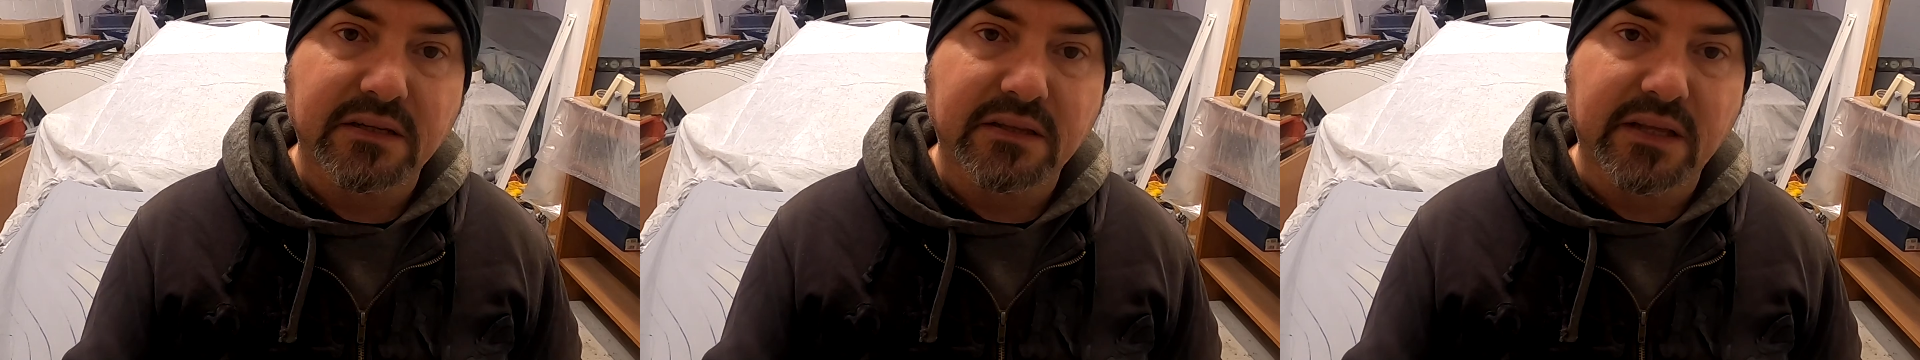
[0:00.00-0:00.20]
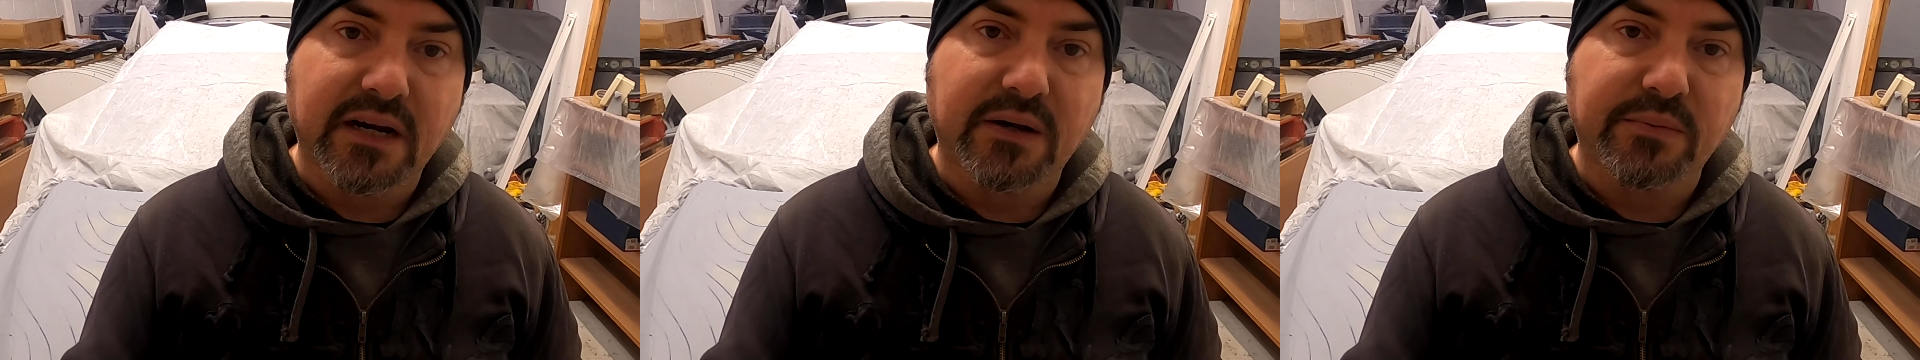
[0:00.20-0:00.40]

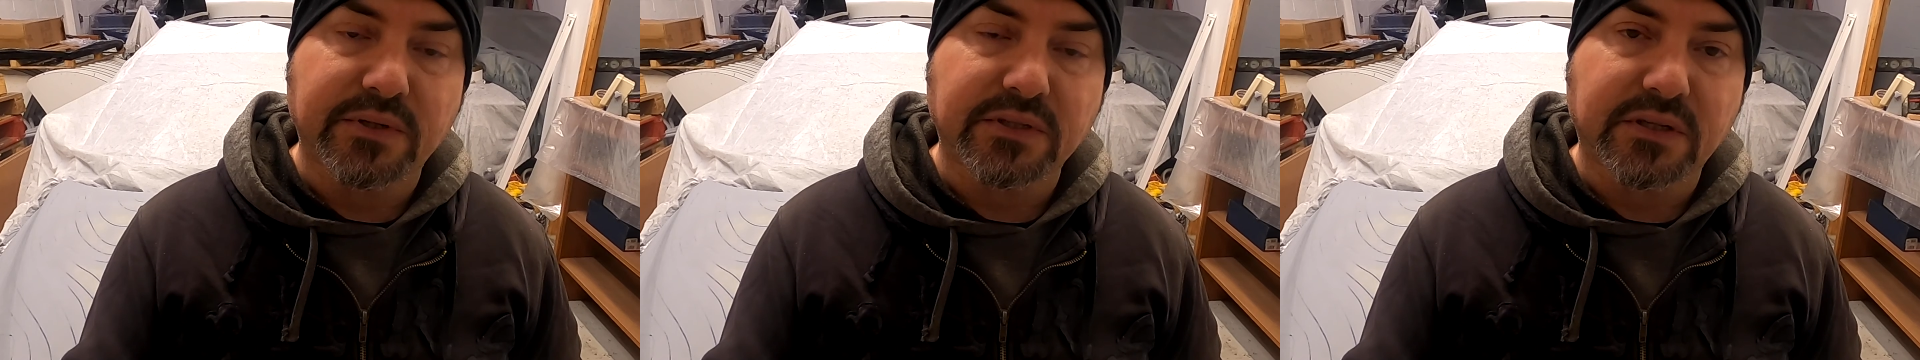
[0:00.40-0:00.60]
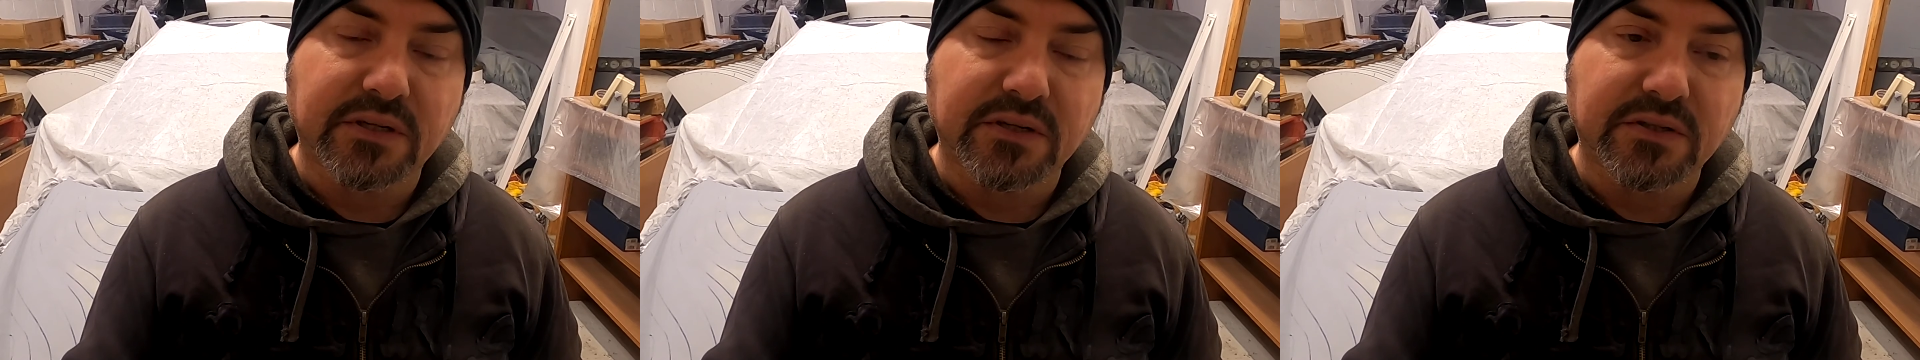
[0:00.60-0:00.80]
that I
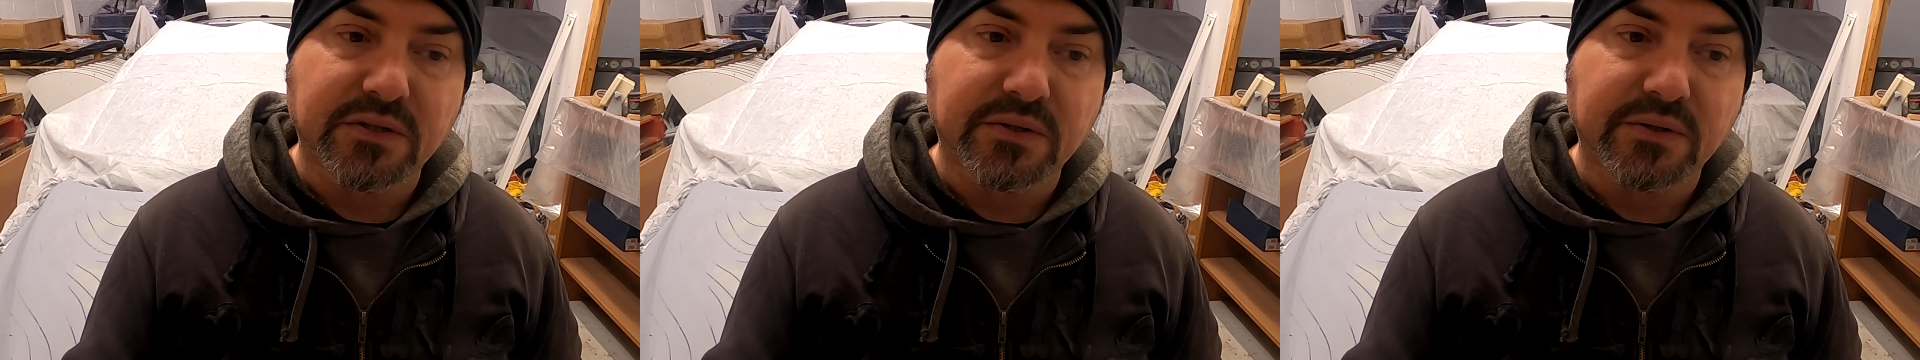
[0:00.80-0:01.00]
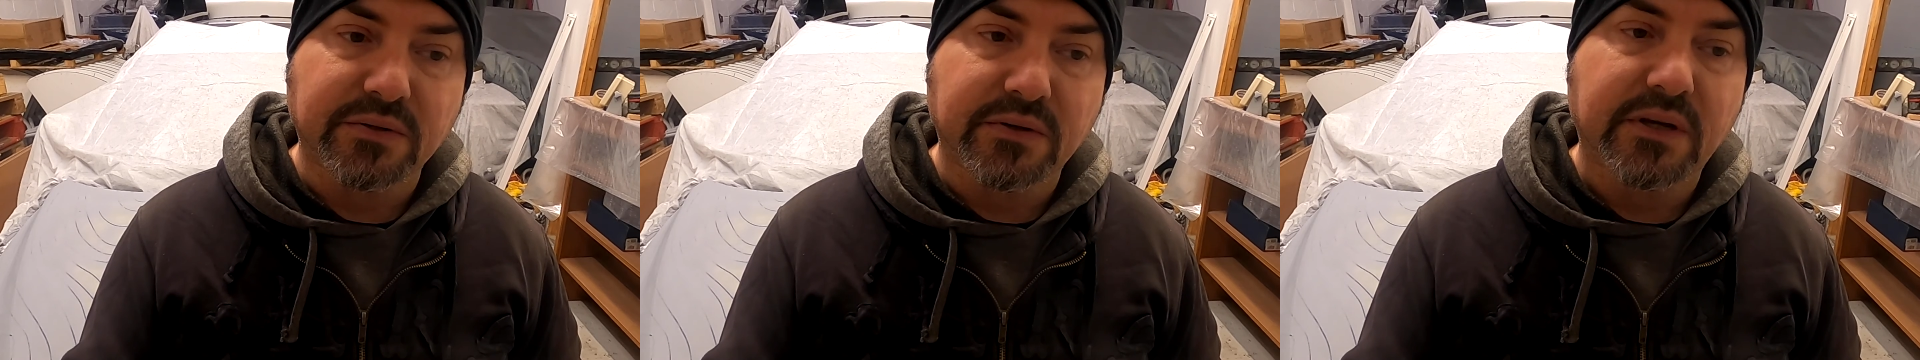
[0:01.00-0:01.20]
was going to
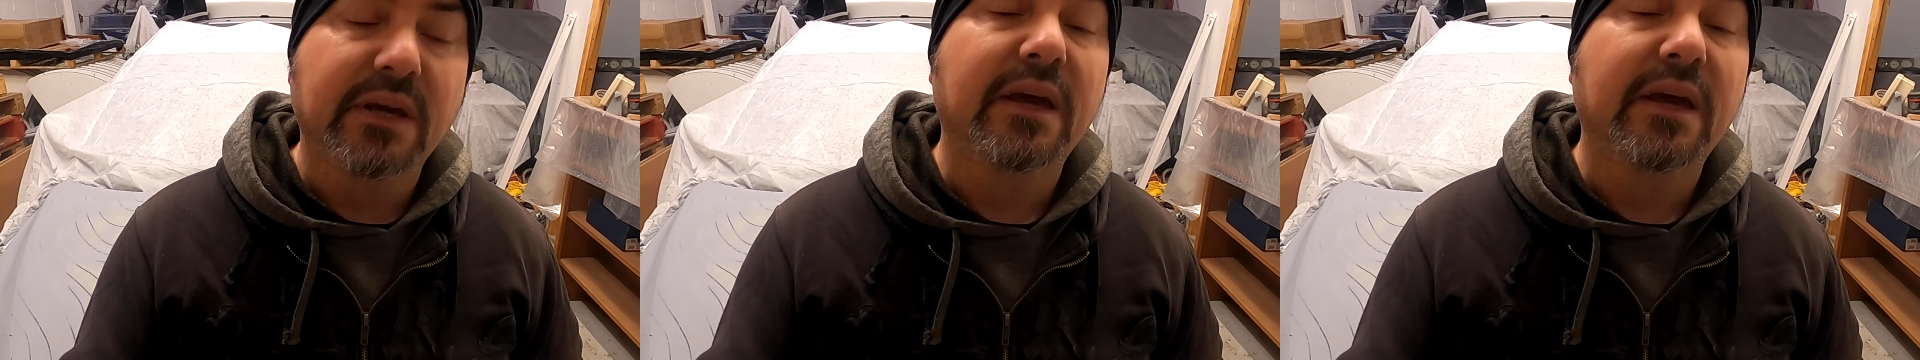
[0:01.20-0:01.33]
do